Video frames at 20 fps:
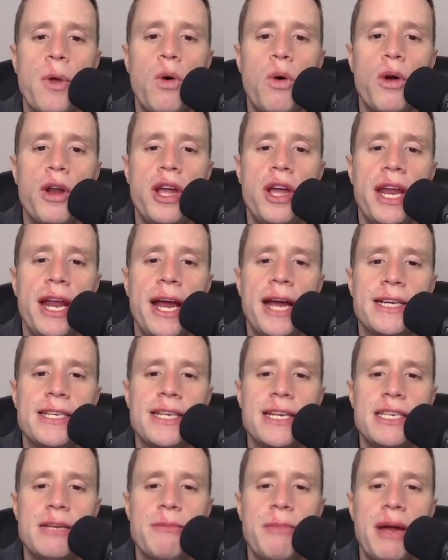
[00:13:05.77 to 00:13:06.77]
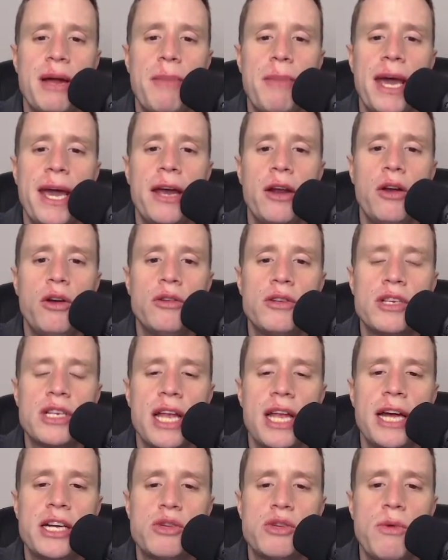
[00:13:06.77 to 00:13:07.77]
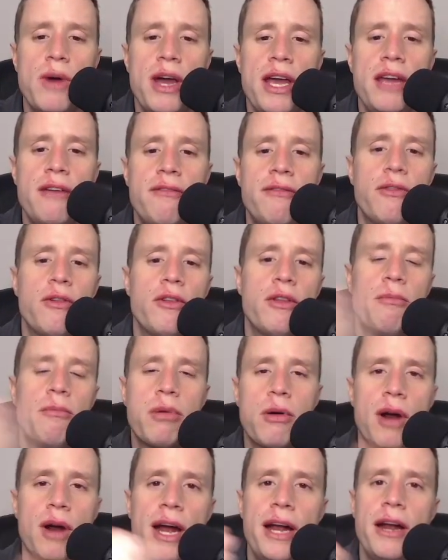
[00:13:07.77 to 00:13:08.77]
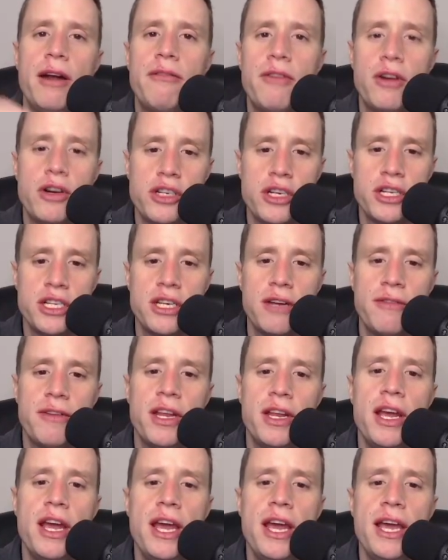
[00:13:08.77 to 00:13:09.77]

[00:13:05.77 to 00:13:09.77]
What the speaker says: or you can access it by panel/wave for the prior versions of it.